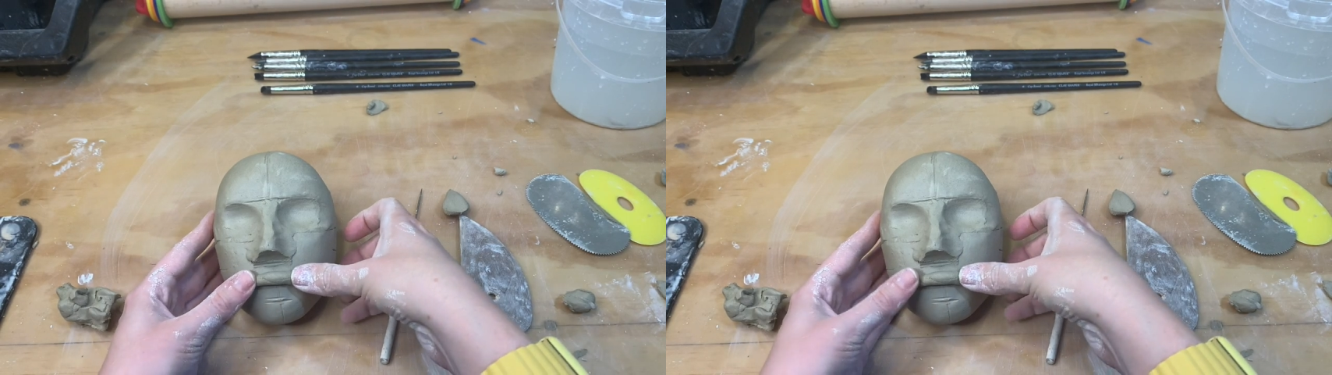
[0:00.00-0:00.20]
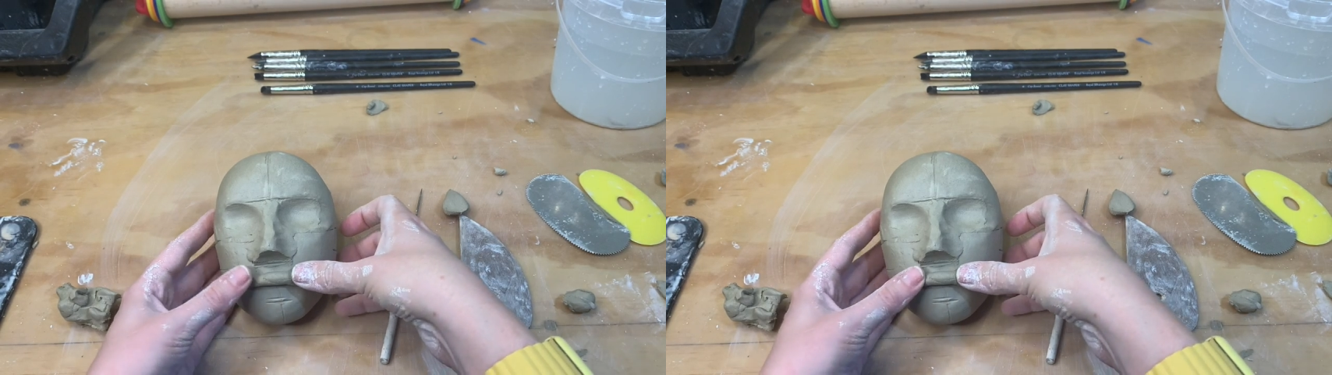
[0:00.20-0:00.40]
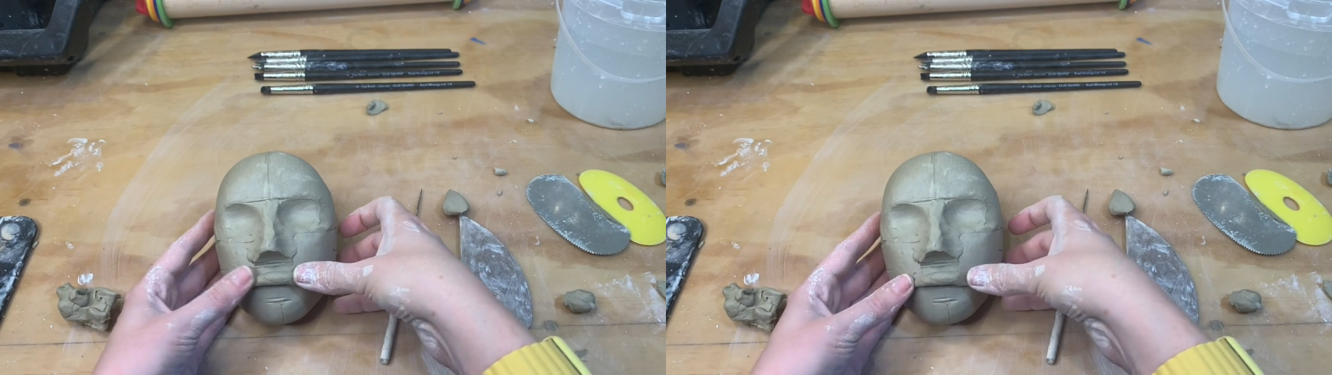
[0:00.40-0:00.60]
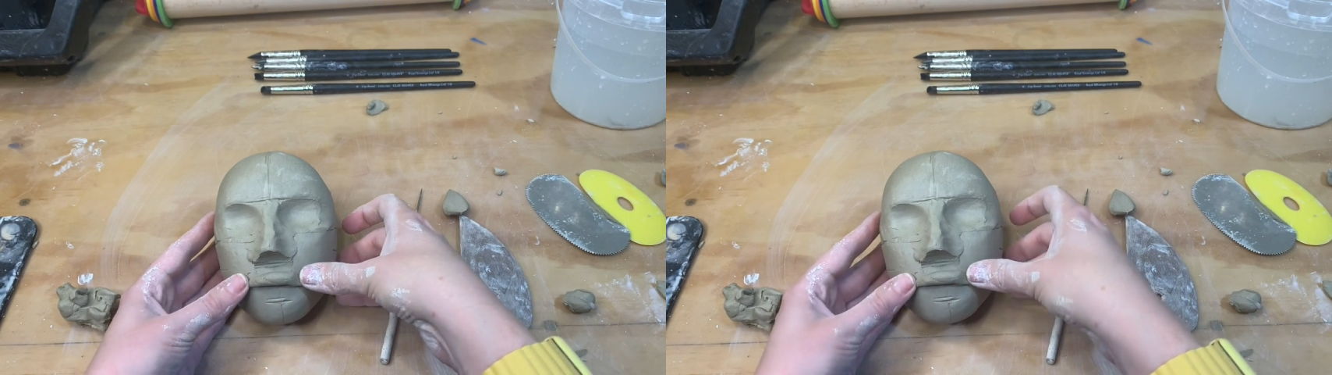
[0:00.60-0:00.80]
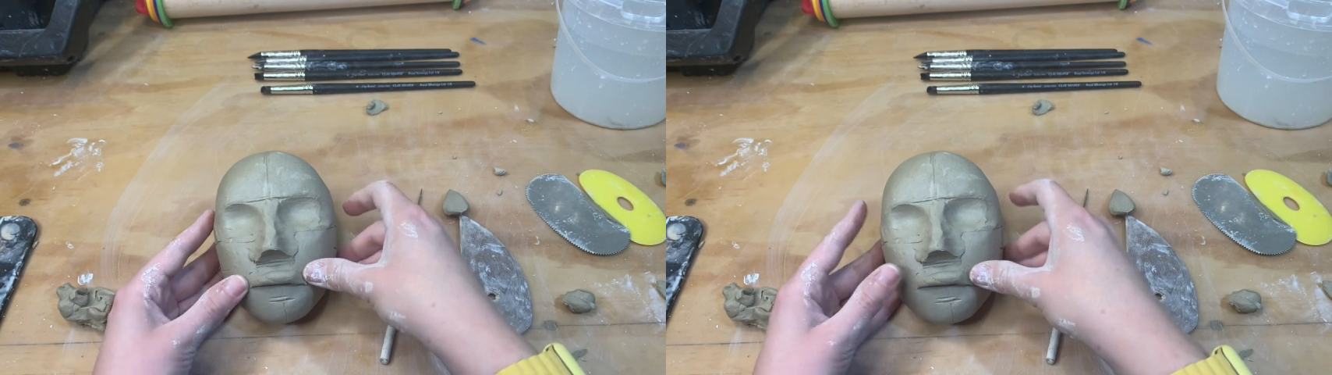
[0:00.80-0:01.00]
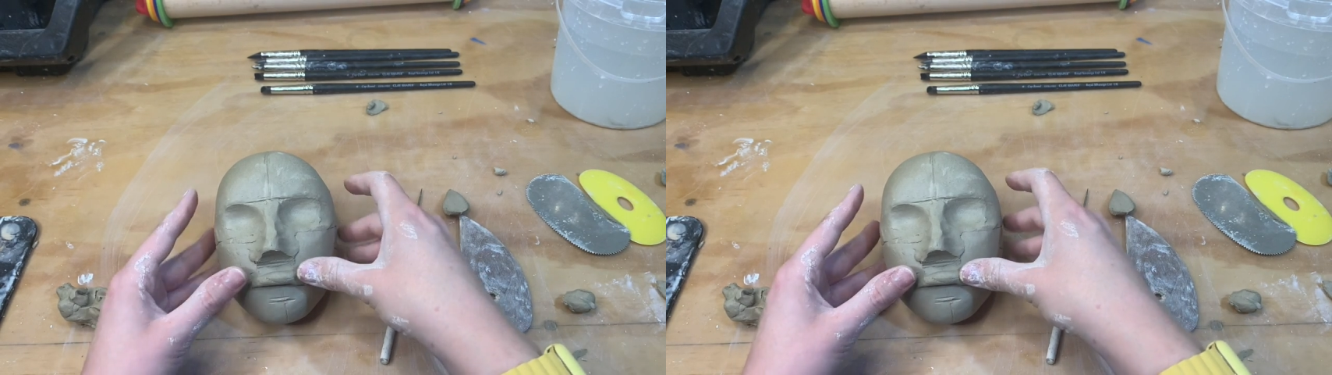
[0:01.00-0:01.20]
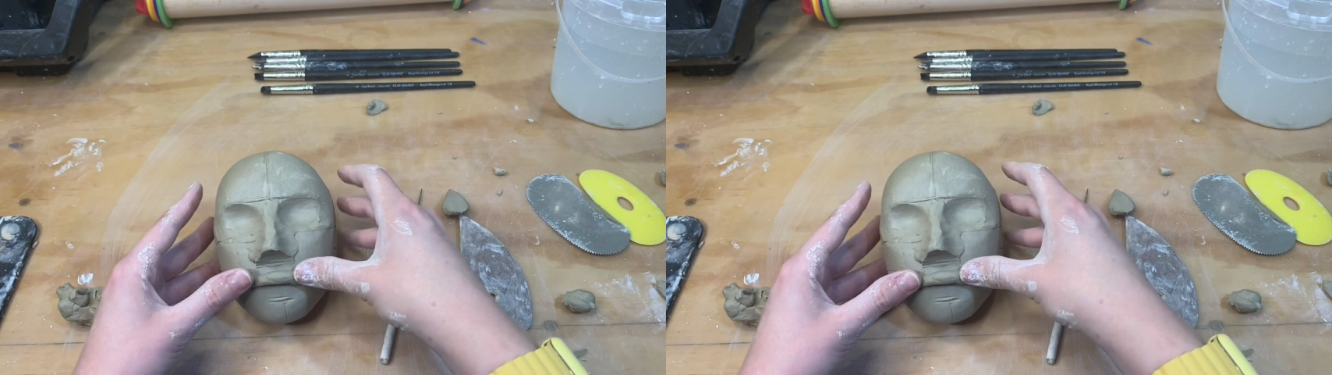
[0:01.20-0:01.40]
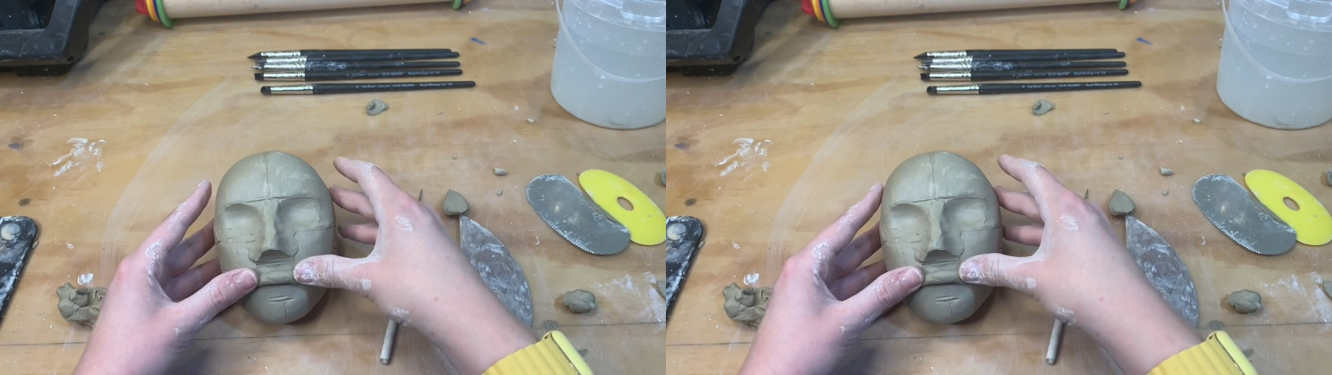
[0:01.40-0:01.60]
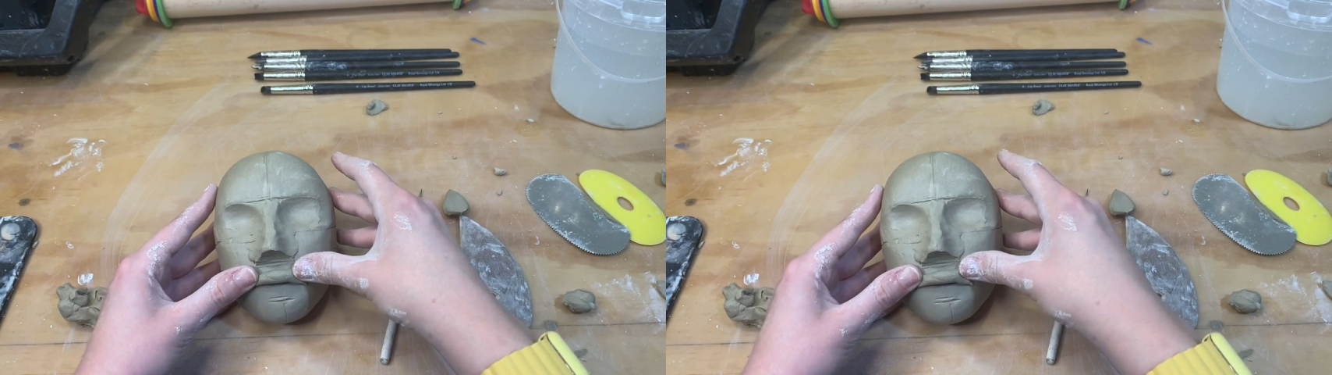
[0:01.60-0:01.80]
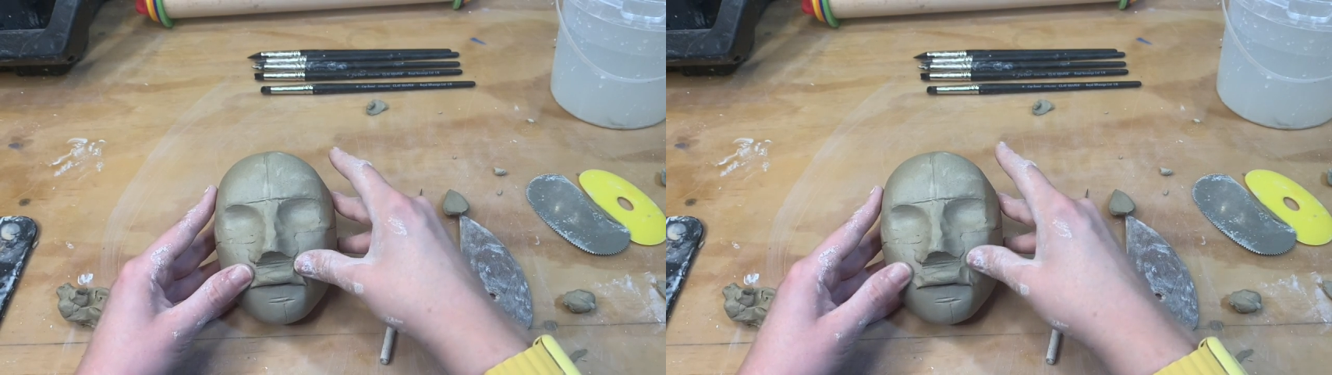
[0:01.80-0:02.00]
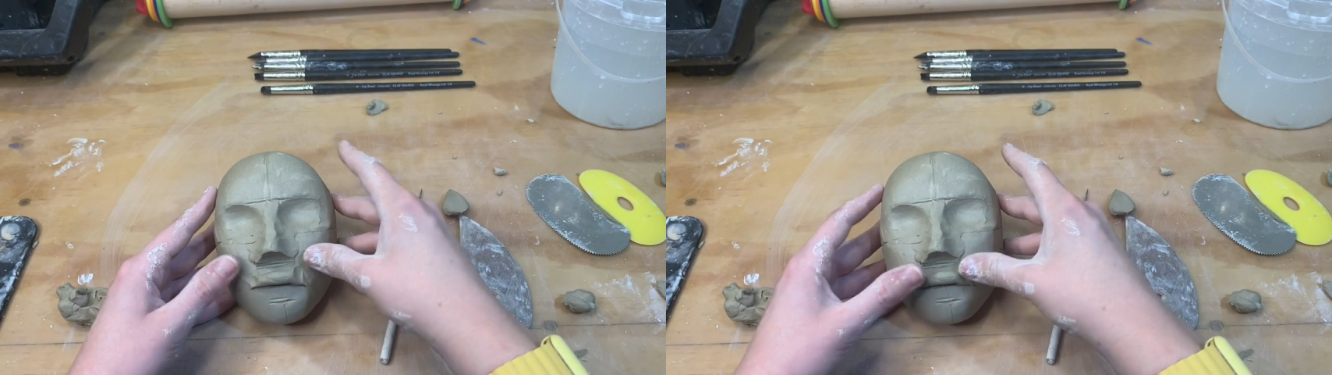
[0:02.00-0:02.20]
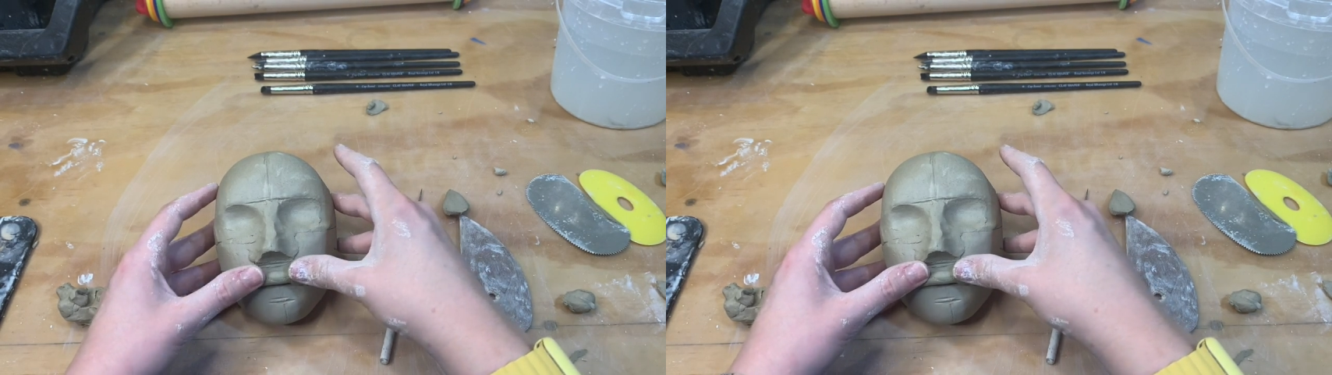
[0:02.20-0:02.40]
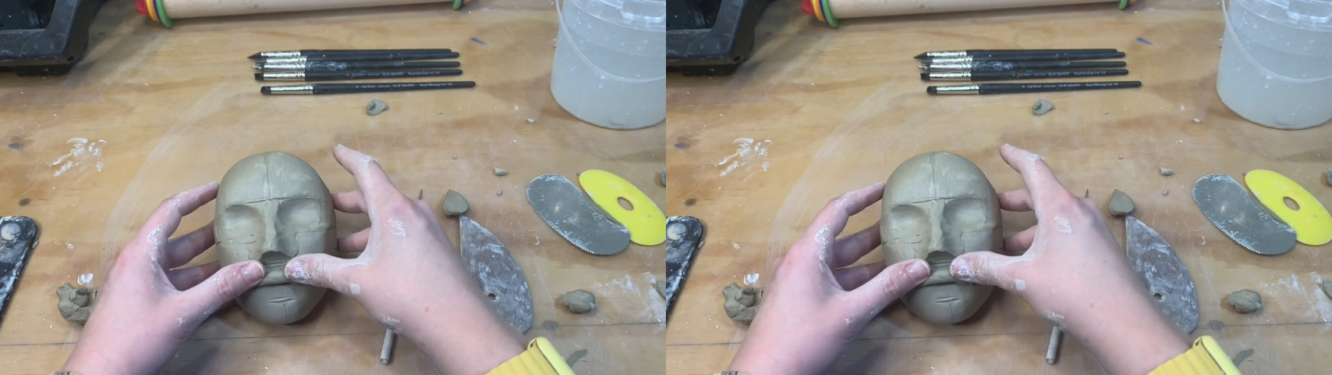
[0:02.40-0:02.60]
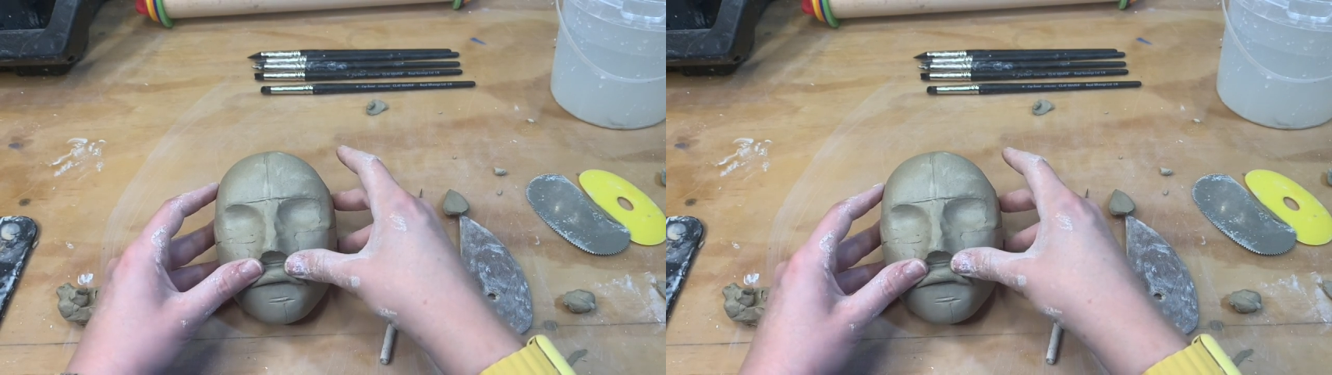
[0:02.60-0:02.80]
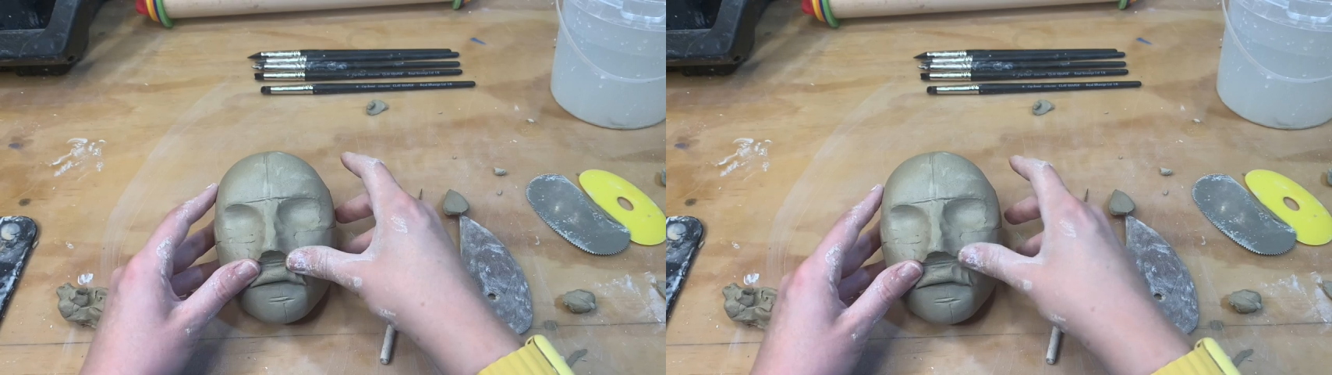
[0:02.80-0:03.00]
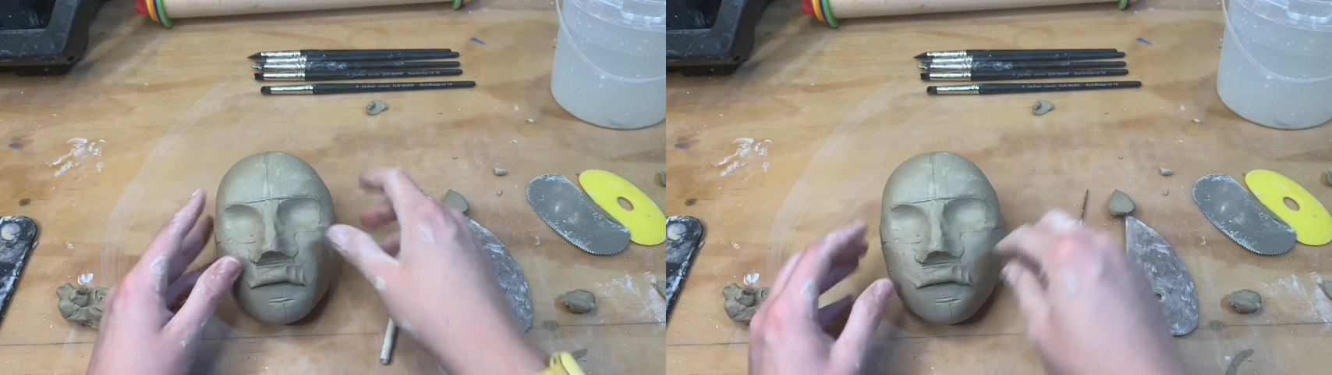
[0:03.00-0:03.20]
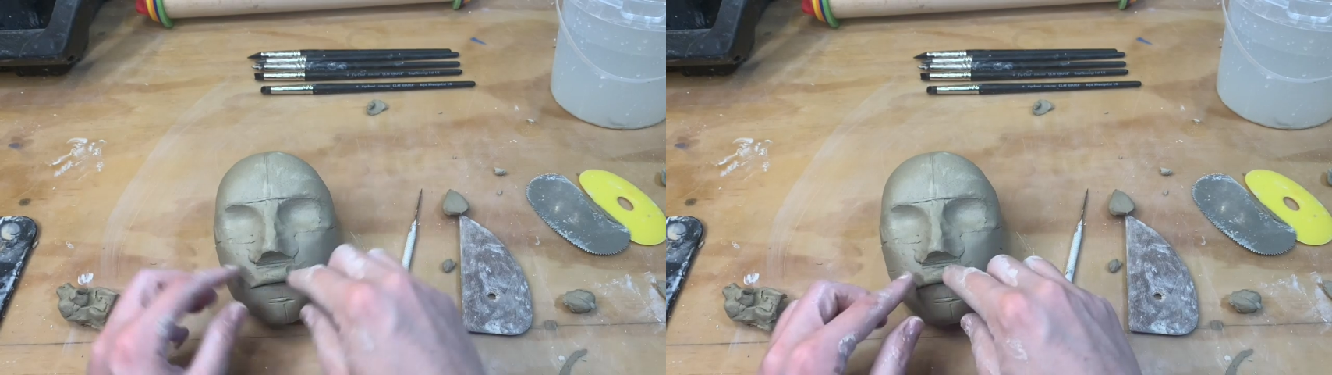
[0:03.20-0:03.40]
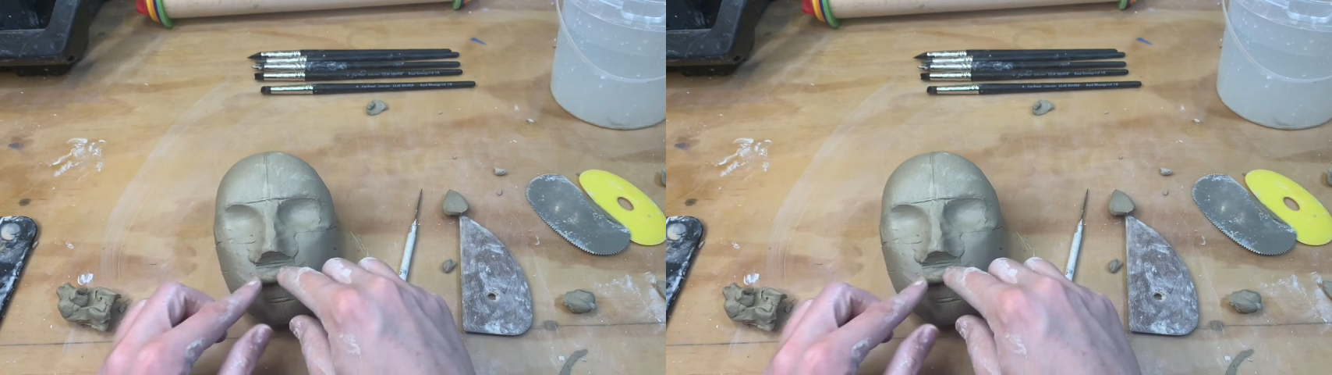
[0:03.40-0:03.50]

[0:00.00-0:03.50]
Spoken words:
No face is visible, so there are no lips to read.